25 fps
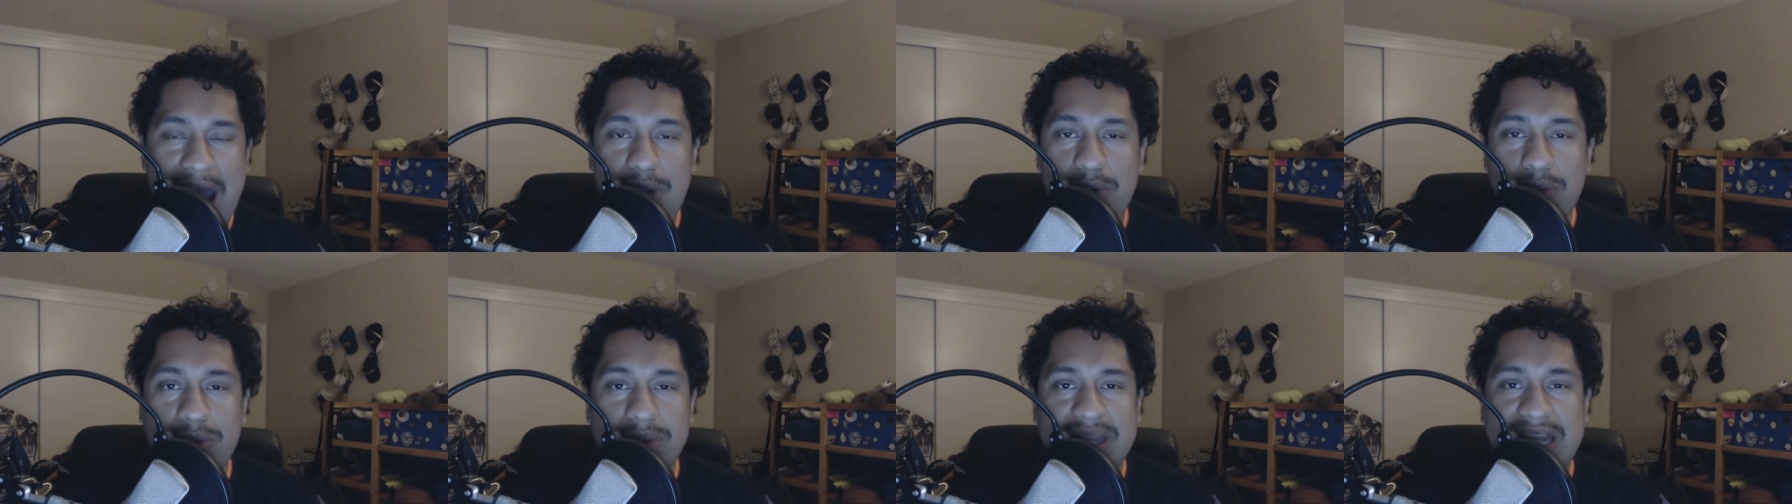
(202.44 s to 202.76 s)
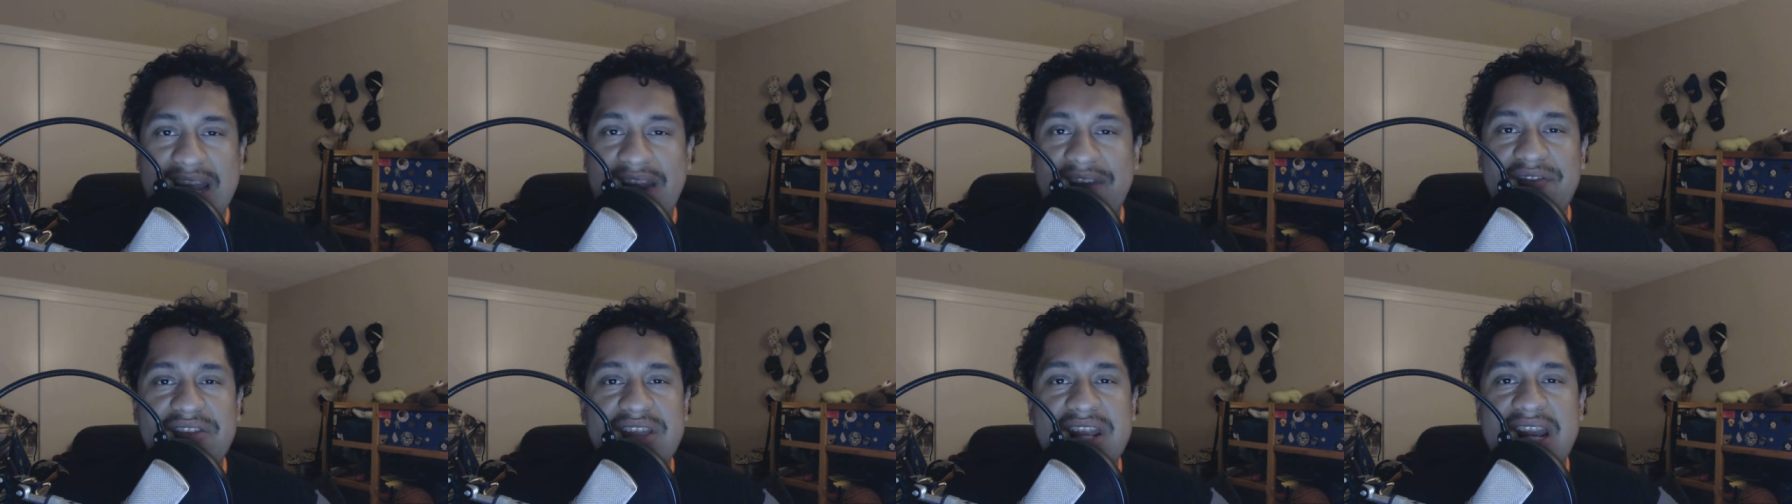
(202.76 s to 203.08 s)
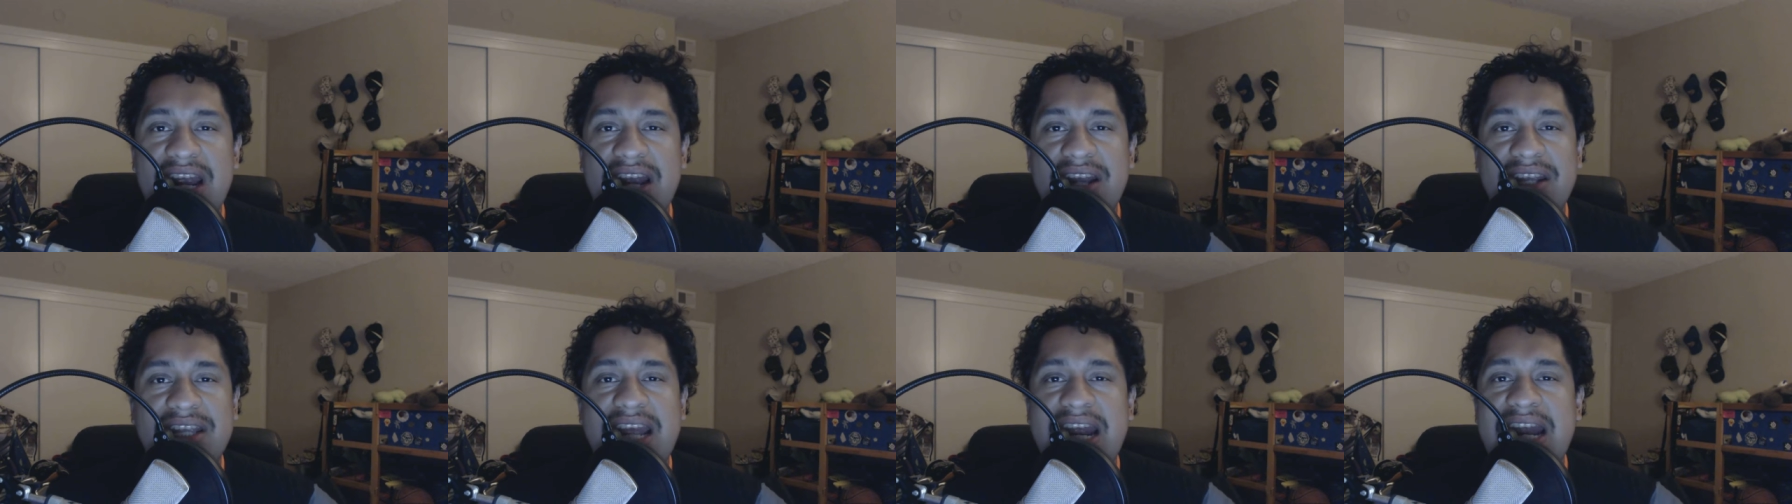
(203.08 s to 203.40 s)
I don't, they've
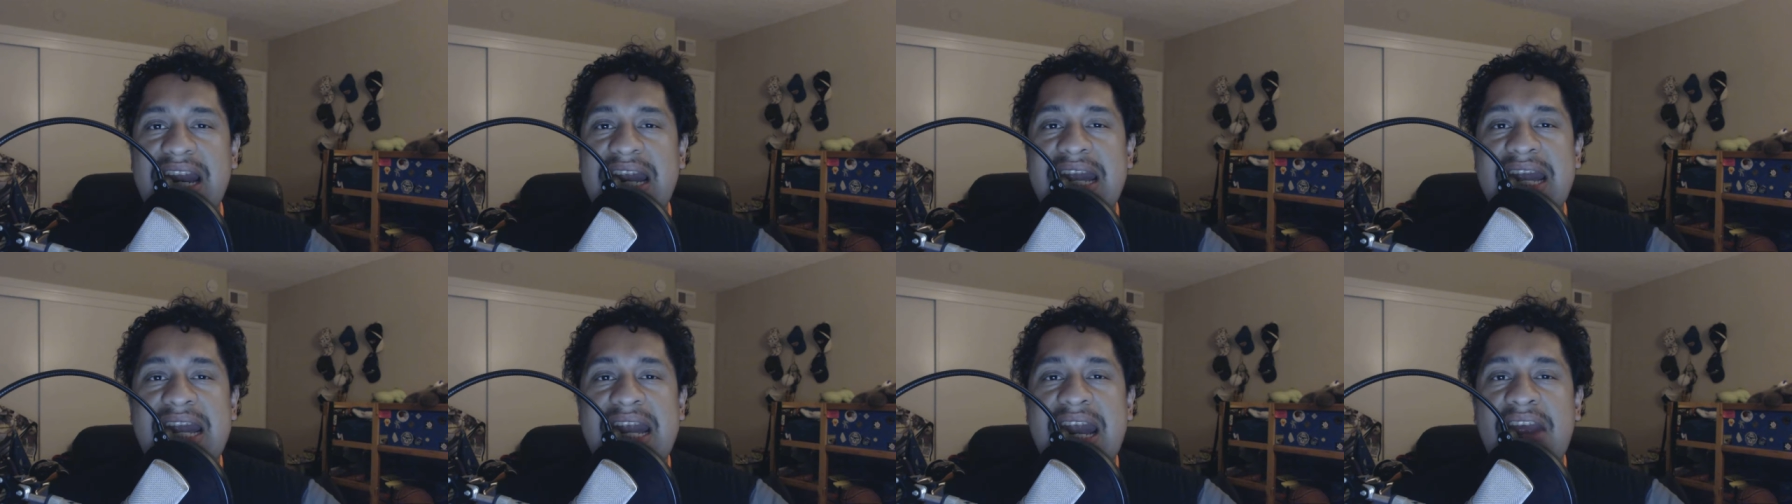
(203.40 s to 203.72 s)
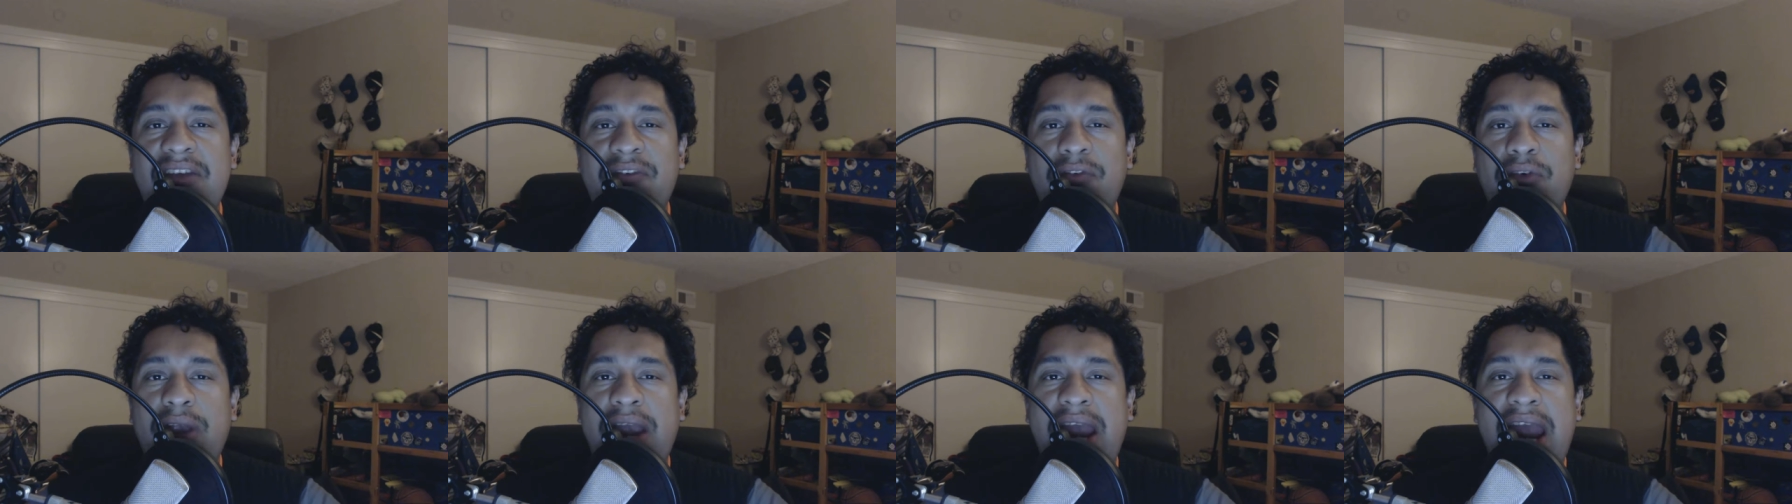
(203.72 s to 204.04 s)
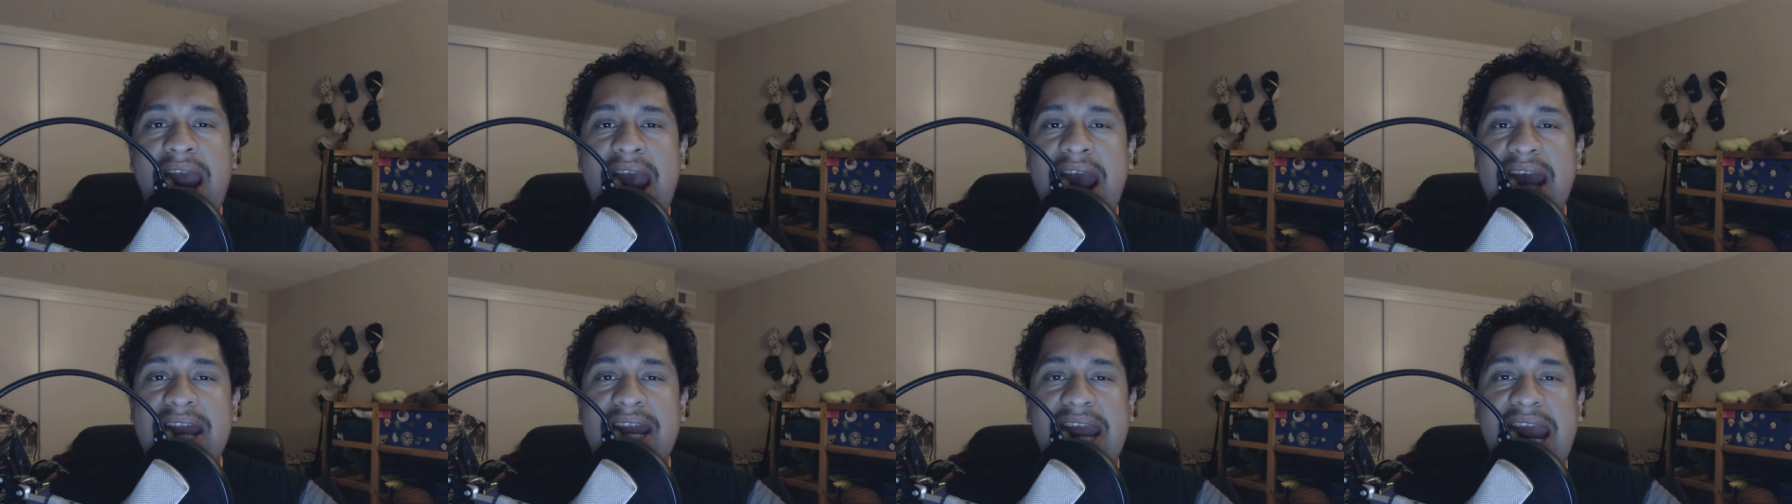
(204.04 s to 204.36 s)
ne they never
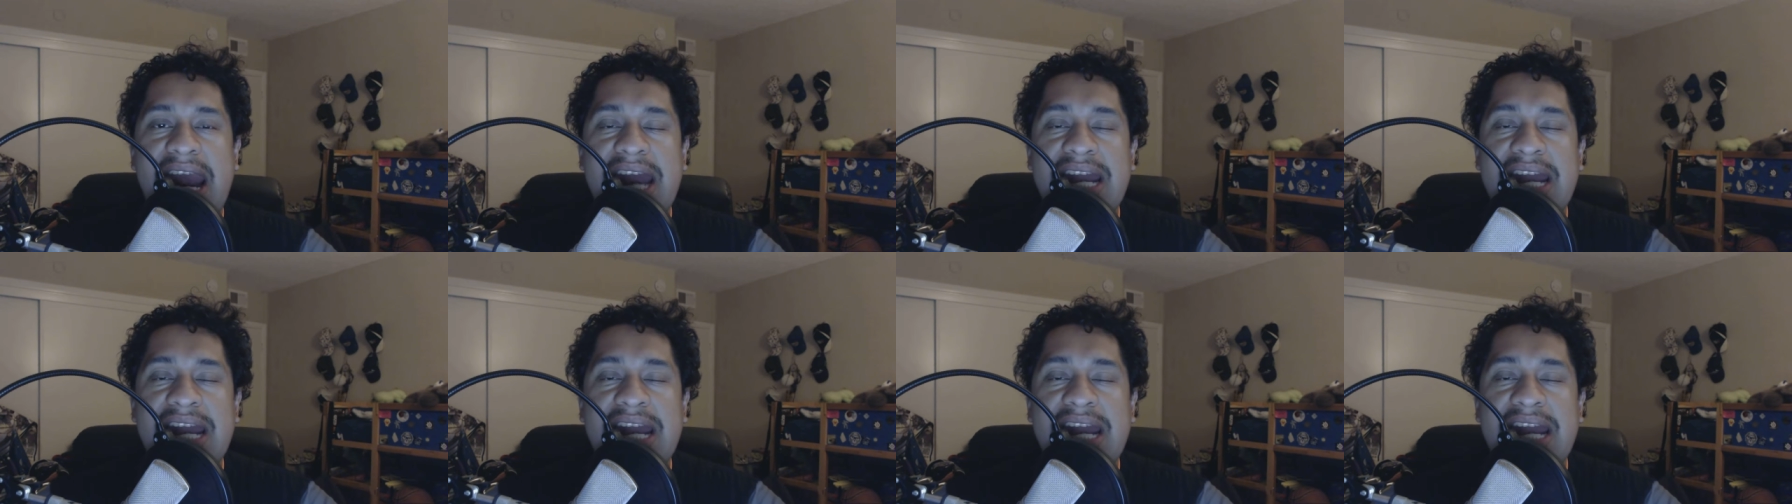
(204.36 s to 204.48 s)
had